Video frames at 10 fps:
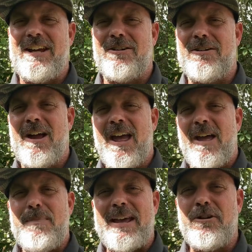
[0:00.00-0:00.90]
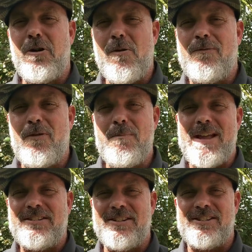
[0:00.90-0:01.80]
gear and make your own
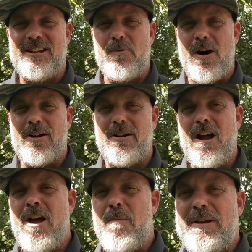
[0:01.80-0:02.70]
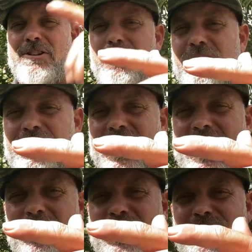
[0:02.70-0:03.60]
fermented seawater, be sure to check
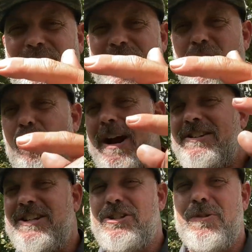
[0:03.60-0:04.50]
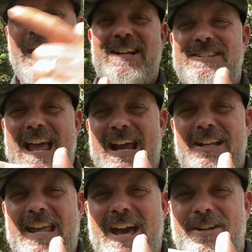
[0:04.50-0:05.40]
out this video where I teach you
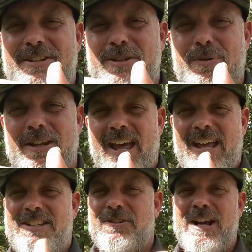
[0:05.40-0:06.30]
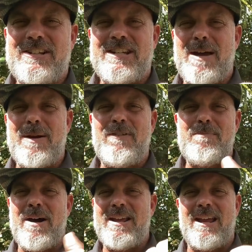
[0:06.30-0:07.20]
exactly how to do it. Until next time,
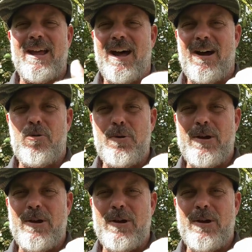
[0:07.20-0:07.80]
everybody, ahoy